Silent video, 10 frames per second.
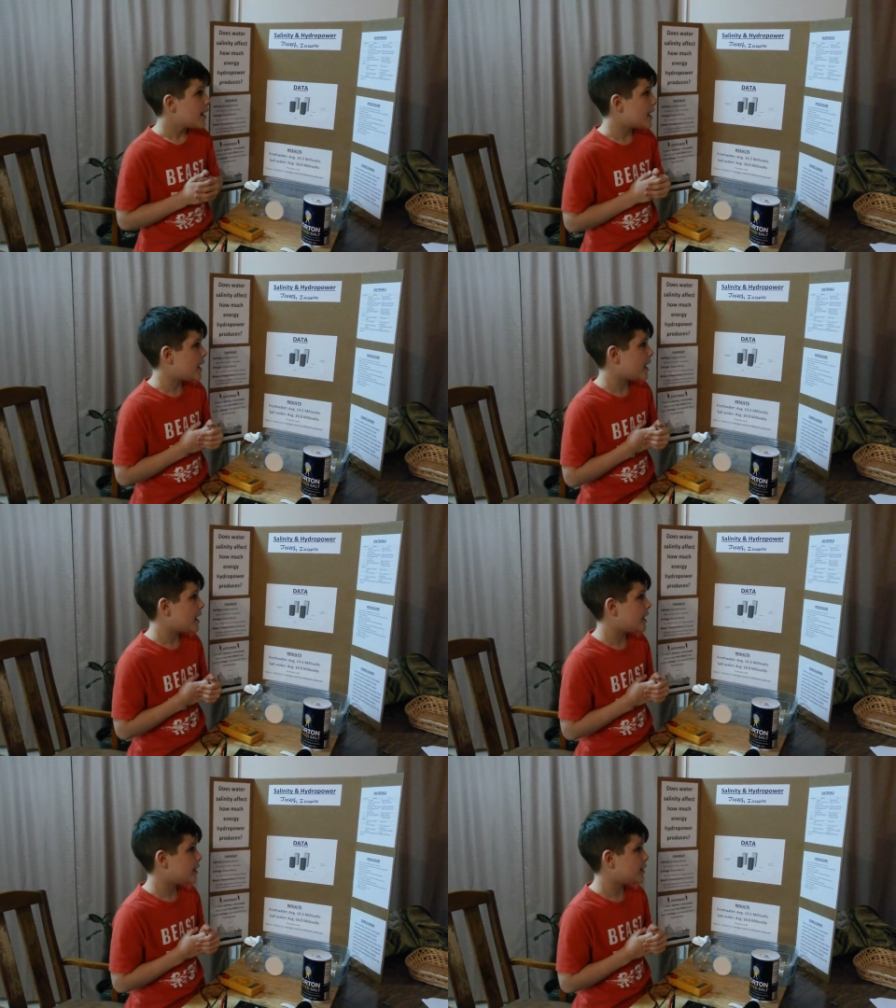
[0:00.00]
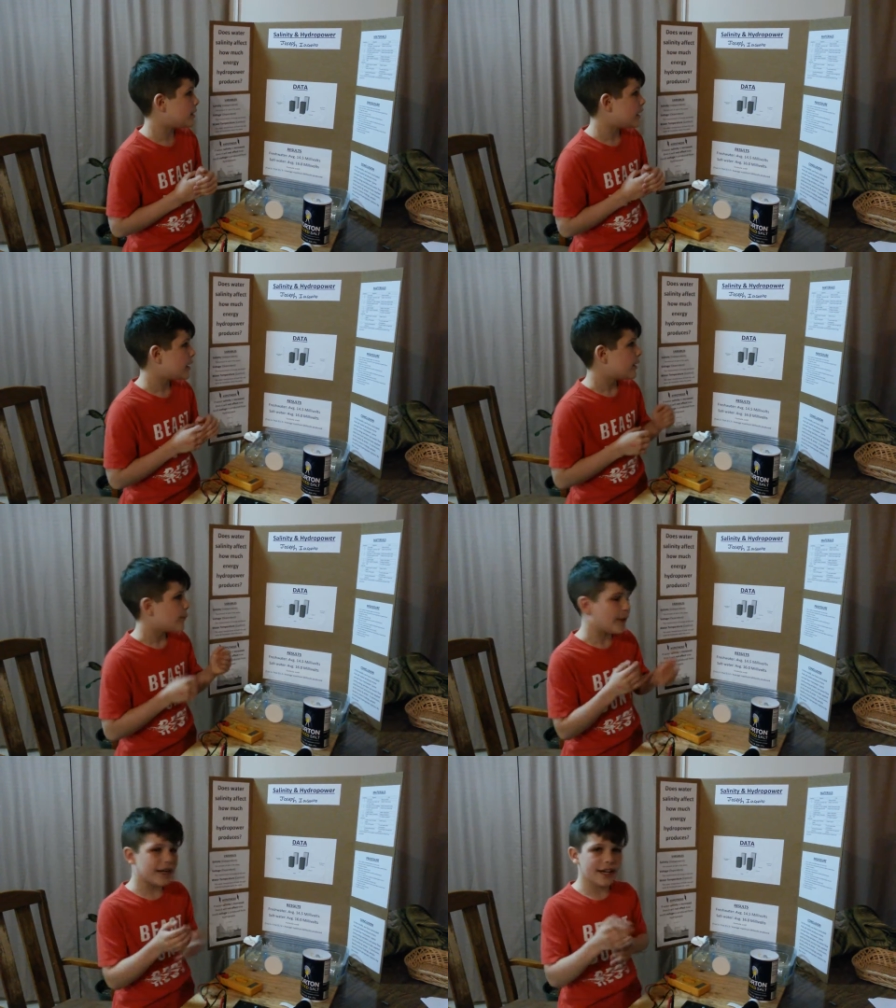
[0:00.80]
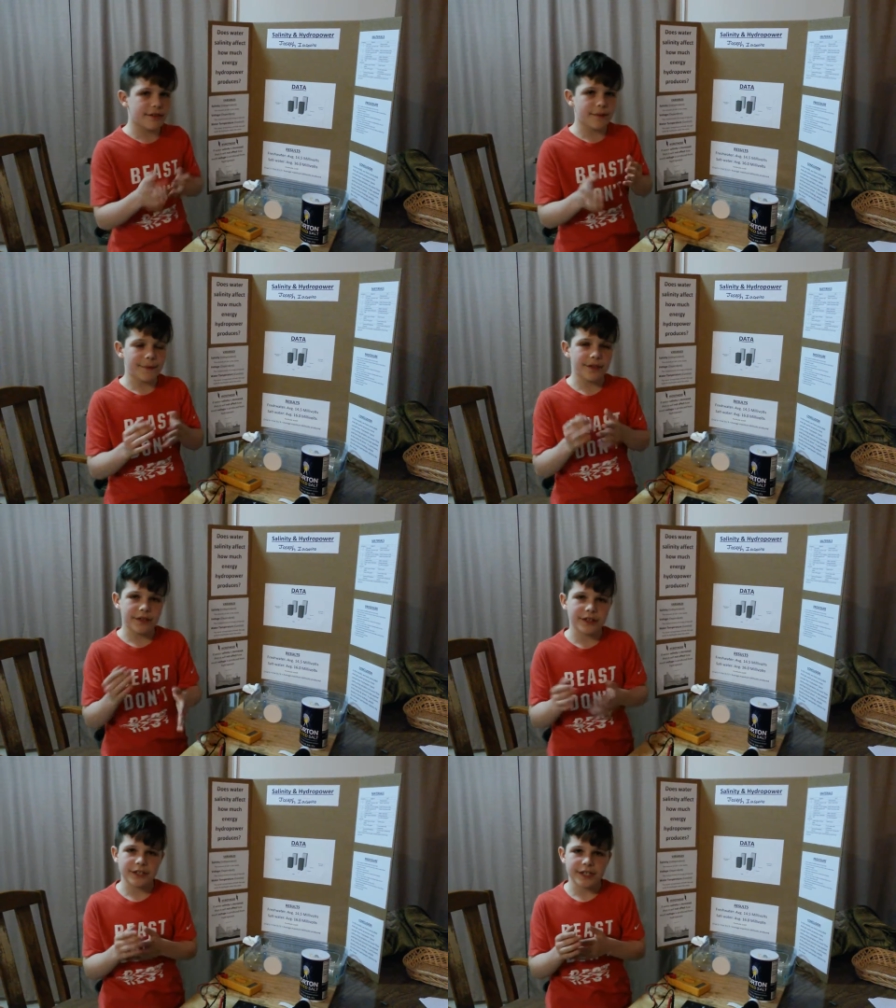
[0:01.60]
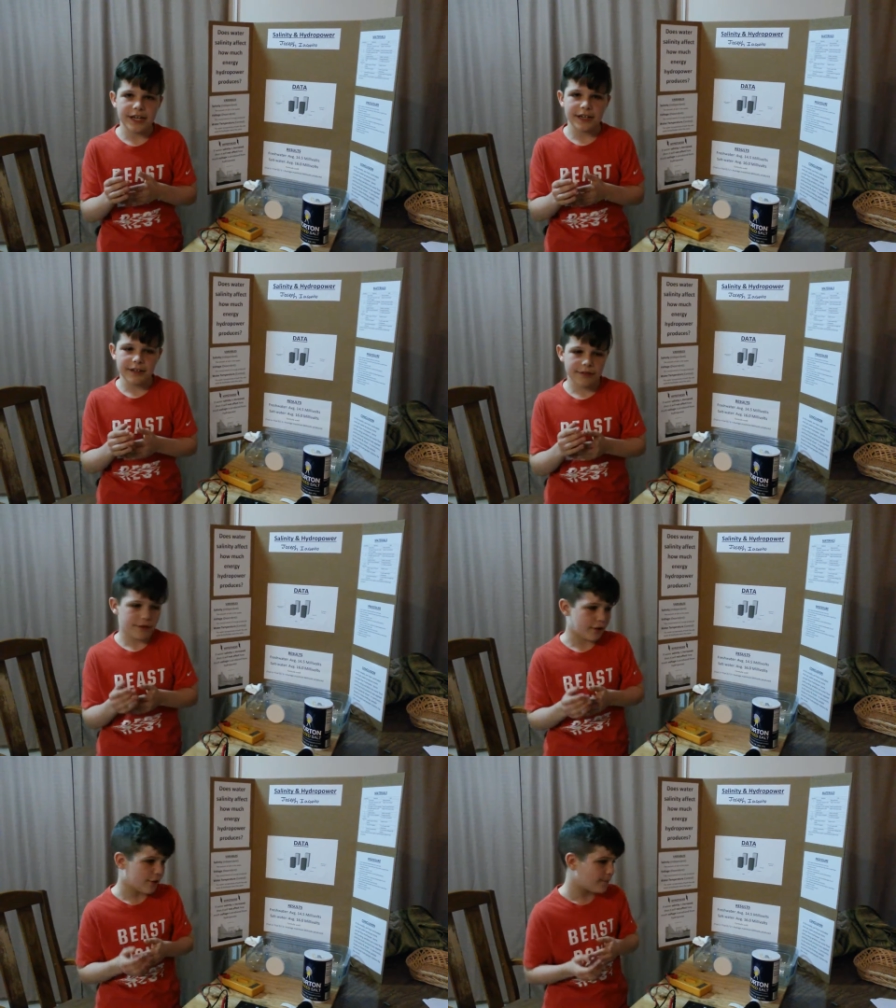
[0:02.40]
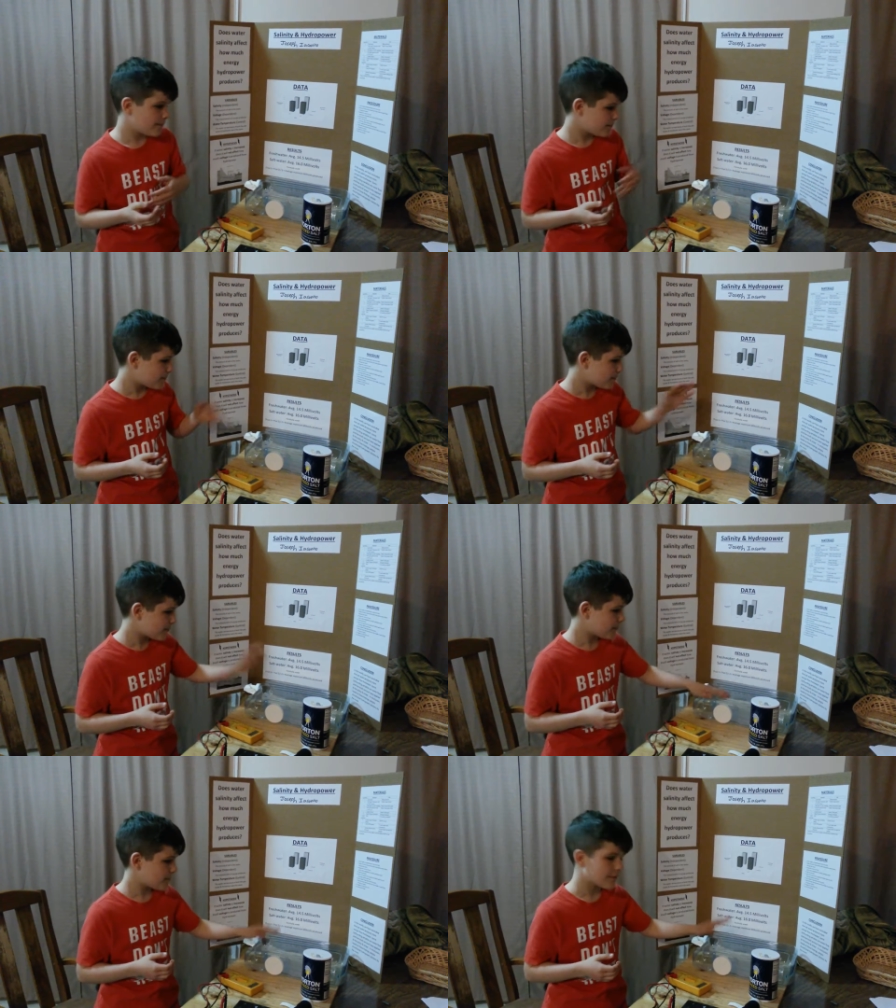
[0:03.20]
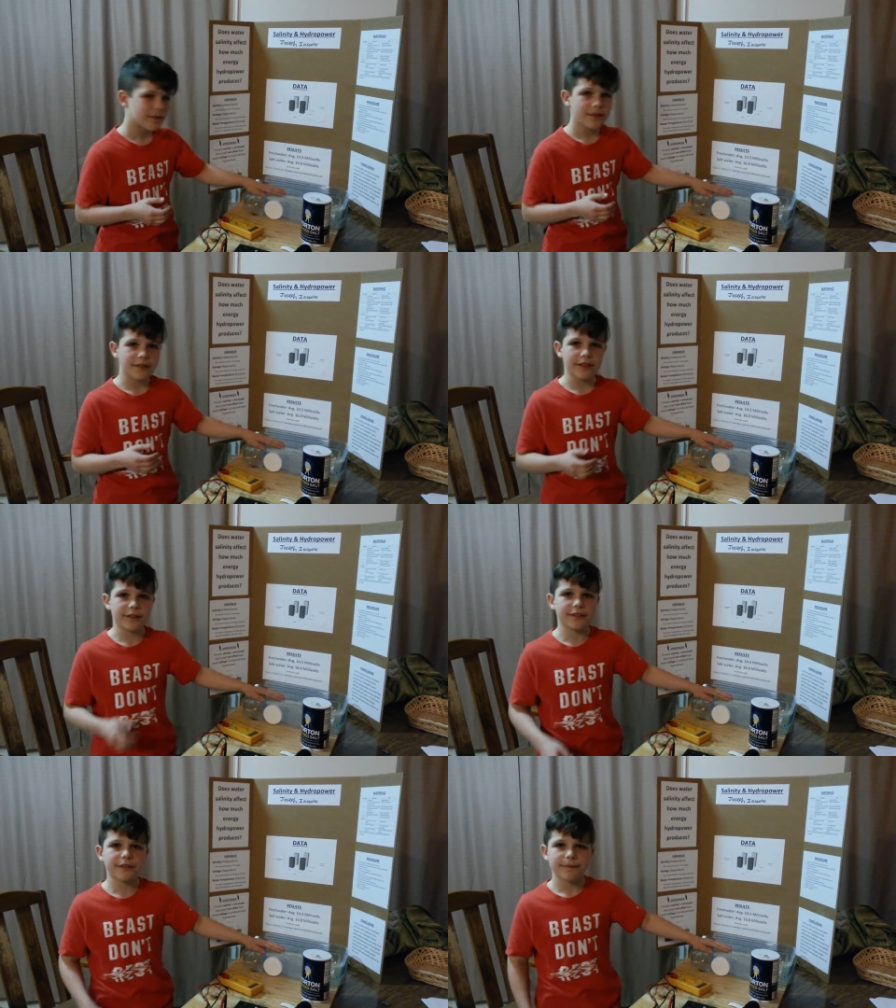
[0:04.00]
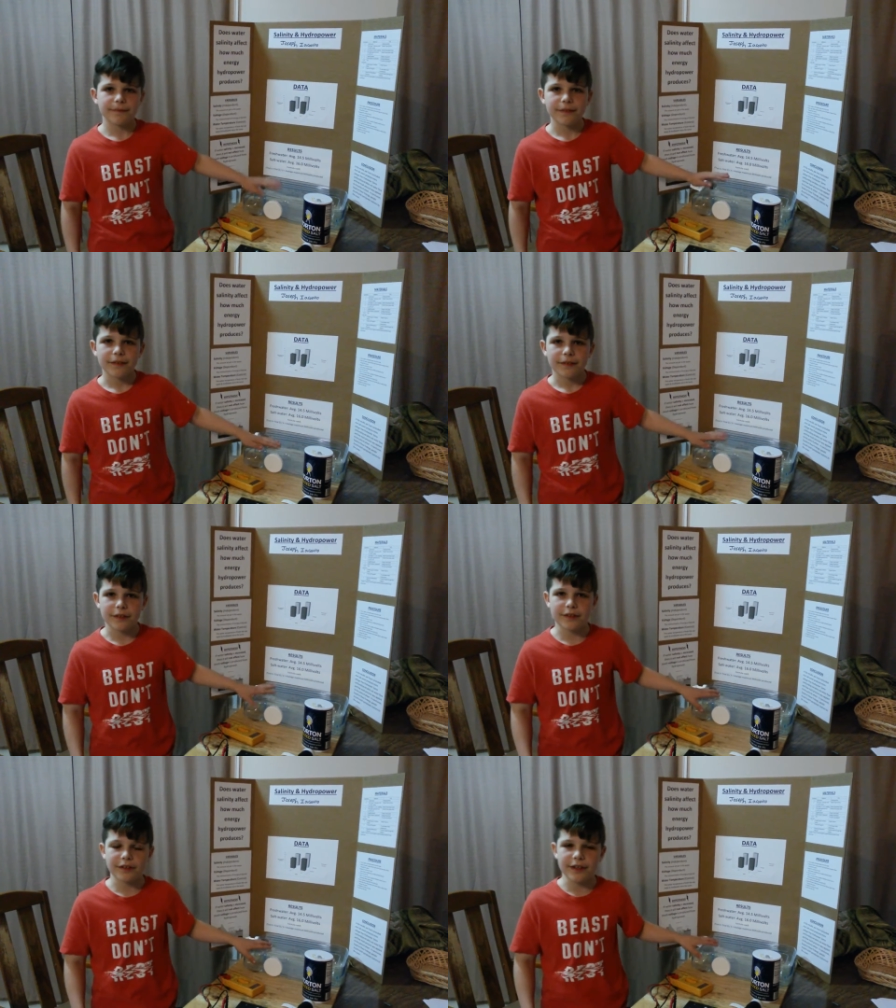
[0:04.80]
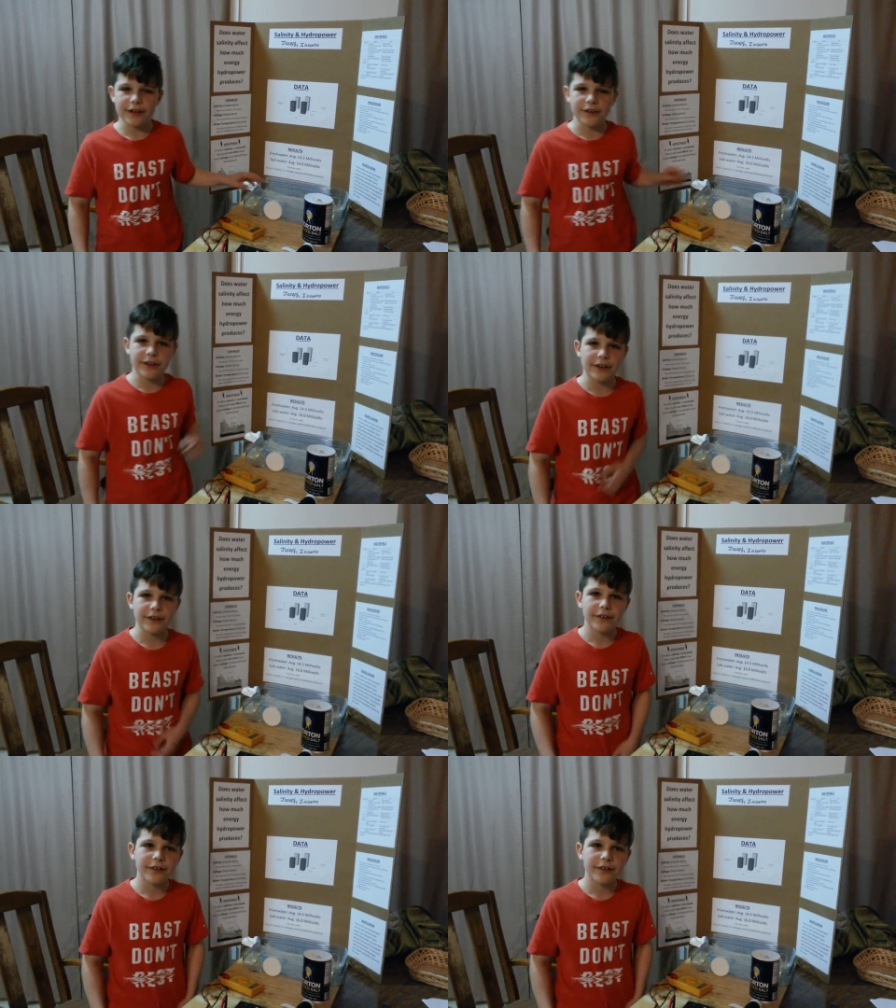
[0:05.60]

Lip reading: And we need something to contain it. So this container here.